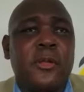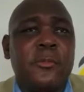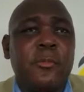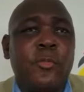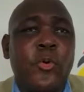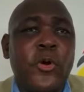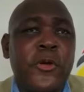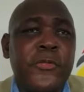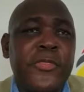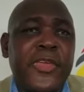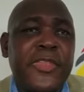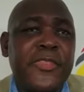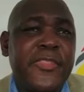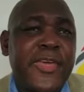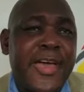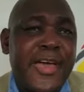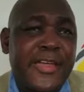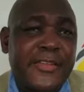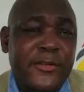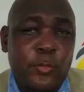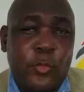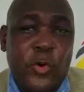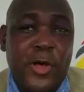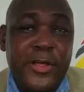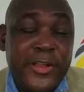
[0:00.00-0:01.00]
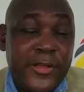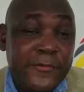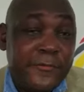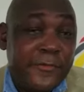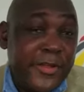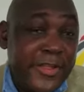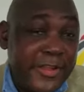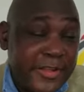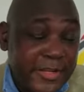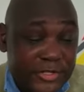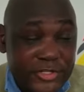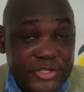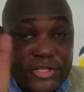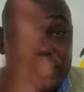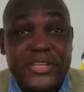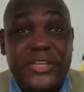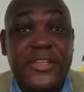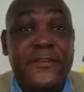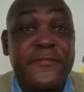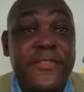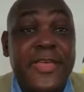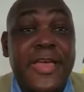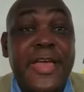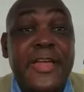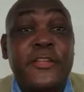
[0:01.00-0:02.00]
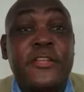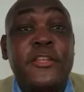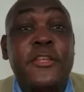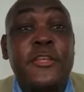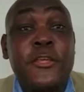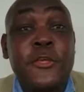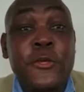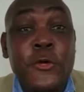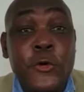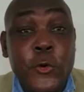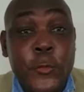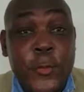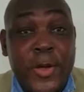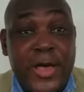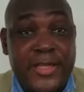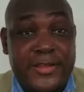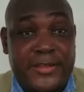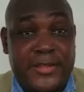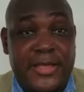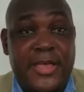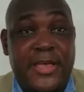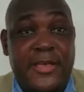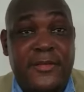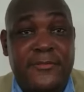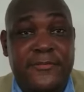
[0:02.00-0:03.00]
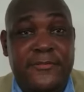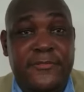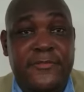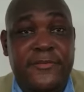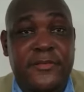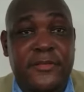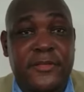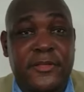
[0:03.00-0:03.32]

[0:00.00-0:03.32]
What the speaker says: But more than that, whatever initiative that you might have,